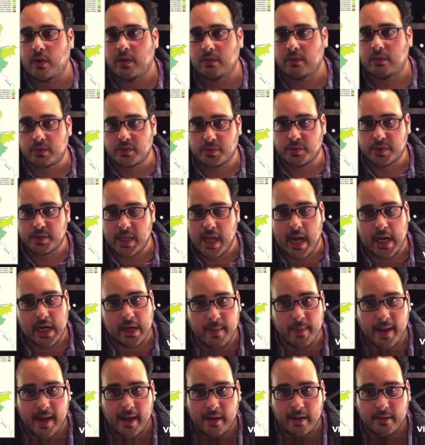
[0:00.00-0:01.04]
which we'll talk
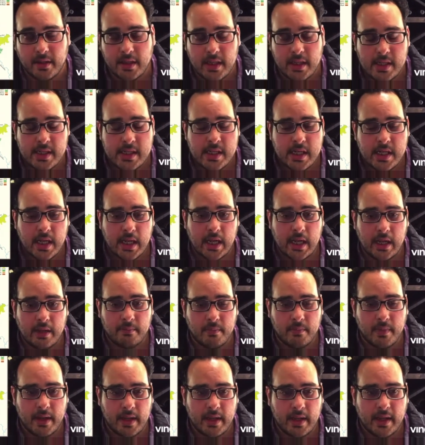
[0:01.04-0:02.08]
about um,
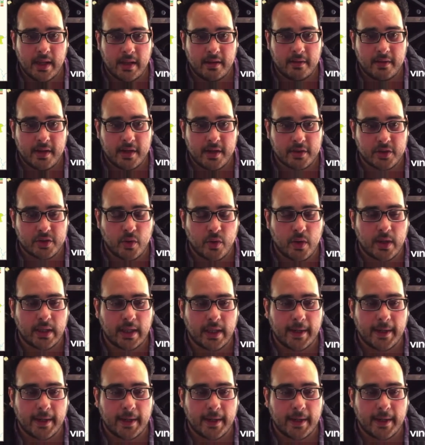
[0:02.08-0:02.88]
uh, here shortly.